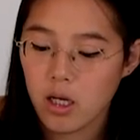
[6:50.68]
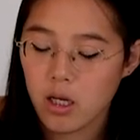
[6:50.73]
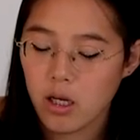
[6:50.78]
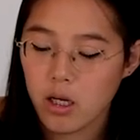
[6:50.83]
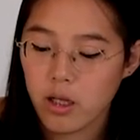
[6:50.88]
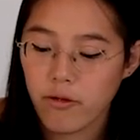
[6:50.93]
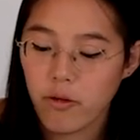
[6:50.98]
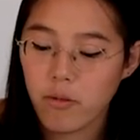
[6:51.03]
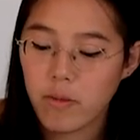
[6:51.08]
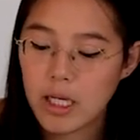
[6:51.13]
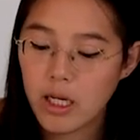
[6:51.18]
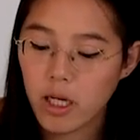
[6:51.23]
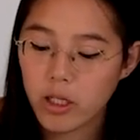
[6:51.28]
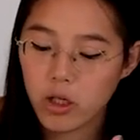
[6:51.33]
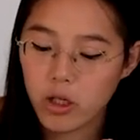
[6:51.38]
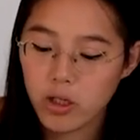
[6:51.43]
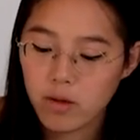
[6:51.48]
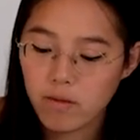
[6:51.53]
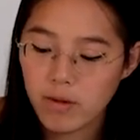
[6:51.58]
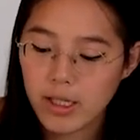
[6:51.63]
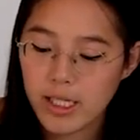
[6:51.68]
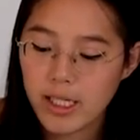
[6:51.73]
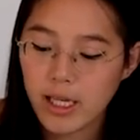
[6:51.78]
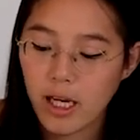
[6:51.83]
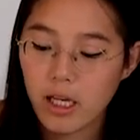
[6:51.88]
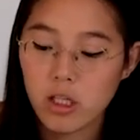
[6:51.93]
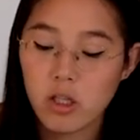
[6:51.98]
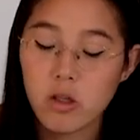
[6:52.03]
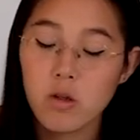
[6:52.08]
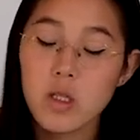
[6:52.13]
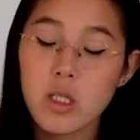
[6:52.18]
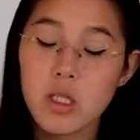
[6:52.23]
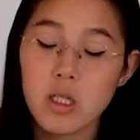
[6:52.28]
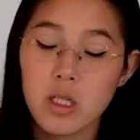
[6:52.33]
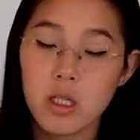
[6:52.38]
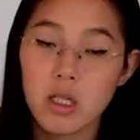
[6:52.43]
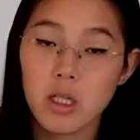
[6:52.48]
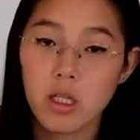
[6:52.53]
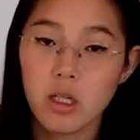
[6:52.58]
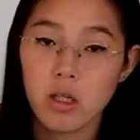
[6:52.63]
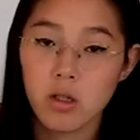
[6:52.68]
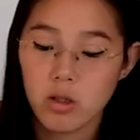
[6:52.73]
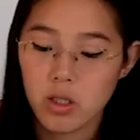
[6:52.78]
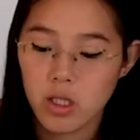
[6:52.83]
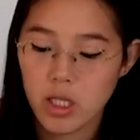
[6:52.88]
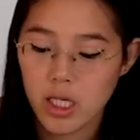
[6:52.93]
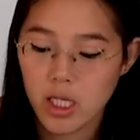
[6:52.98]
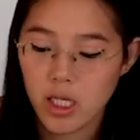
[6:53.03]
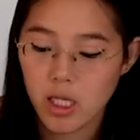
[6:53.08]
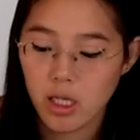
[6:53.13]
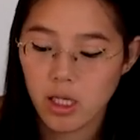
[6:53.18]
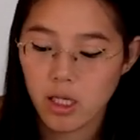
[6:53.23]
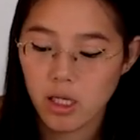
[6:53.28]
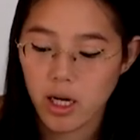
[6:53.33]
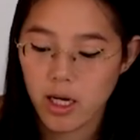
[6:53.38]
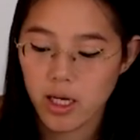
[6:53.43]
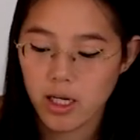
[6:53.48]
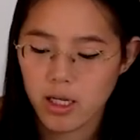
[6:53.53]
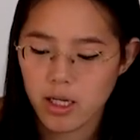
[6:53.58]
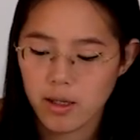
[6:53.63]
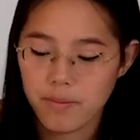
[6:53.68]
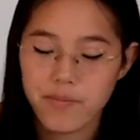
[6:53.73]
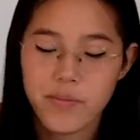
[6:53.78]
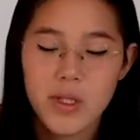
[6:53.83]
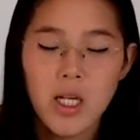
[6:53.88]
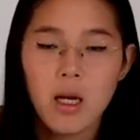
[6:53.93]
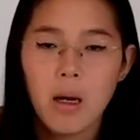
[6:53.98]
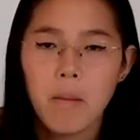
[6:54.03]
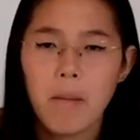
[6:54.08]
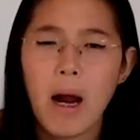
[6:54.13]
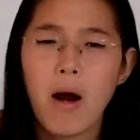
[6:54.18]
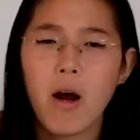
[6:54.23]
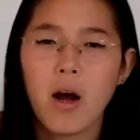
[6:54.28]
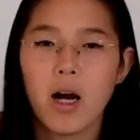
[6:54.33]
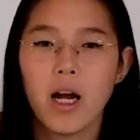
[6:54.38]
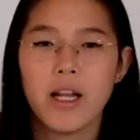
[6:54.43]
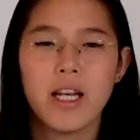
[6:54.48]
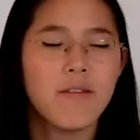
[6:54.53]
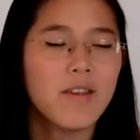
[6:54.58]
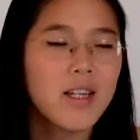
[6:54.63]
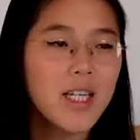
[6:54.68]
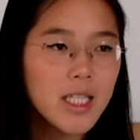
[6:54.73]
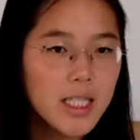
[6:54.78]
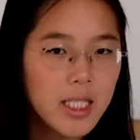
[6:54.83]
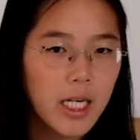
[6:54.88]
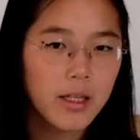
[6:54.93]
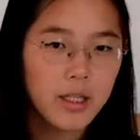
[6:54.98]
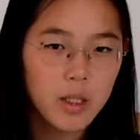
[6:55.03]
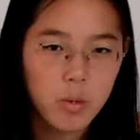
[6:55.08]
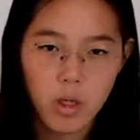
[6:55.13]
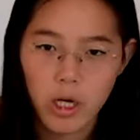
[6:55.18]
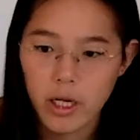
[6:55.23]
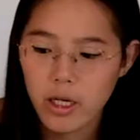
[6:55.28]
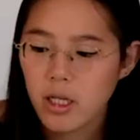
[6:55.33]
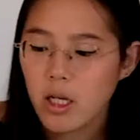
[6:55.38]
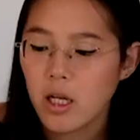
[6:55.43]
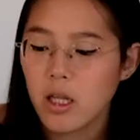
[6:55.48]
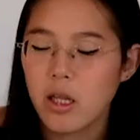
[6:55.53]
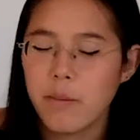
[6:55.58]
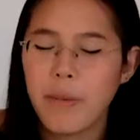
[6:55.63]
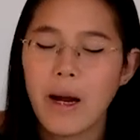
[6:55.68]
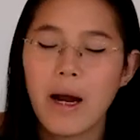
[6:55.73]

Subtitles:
for me, I couldn't really get used to I never can say this word. The